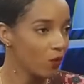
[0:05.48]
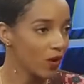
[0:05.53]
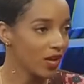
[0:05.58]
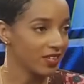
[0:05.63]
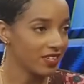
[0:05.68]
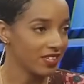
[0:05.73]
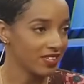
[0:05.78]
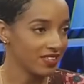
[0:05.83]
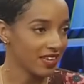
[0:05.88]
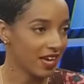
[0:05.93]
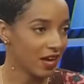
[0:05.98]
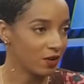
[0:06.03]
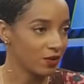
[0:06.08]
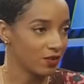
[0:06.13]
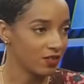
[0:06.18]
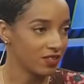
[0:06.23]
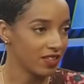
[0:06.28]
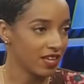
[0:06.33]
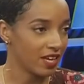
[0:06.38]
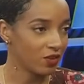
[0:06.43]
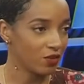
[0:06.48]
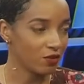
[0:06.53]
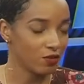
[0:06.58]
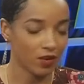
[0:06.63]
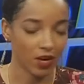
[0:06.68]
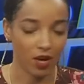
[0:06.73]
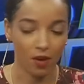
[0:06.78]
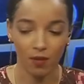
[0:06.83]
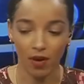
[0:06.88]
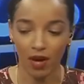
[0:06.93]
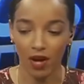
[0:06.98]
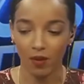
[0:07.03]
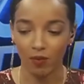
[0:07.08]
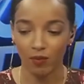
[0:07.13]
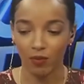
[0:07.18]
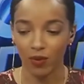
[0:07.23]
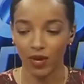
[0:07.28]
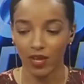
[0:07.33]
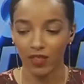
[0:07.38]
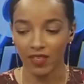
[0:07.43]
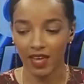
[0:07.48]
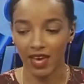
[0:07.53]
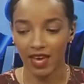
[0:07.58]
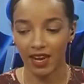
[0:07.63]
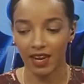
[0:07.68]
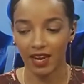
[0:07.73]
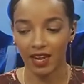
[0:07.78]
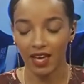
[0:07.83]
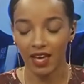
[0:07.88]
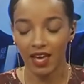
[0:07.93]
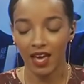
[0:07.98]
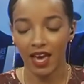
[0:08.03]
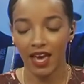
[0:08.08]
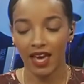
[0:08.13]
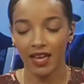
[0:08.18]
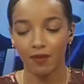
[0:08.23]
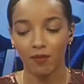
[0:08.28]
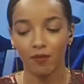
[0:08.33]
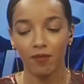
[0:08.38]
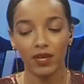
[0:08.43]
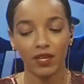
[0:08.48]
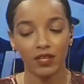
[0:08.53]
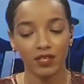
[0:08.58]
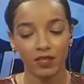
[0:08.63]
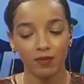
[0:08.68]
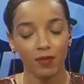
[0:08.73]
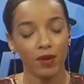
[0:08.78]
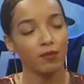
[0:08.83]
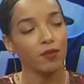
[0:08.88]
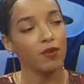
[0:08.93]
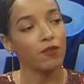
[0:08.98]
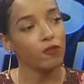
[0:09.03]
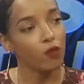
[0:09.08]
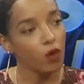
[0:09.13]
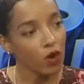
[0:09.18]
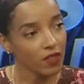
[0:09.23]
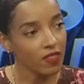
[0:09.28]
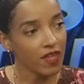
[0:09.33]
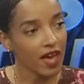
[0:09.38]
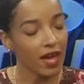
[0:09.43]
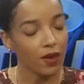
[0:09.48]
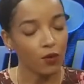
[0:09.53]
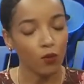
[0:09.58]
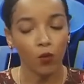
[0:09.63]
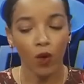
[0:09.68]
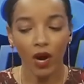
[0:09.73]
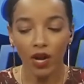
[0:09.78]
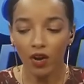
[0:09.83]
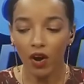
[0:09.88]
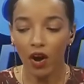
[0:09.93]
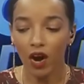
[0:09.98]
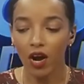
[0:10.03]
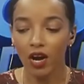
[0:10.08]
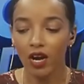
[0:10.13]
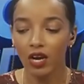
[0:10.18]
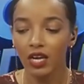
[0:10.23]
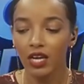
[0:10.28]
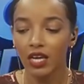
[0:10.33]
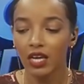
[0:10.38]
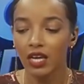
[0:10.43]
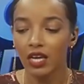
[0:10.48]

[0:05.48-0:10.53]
Wellness House that you've come up with and built. But before that, what are,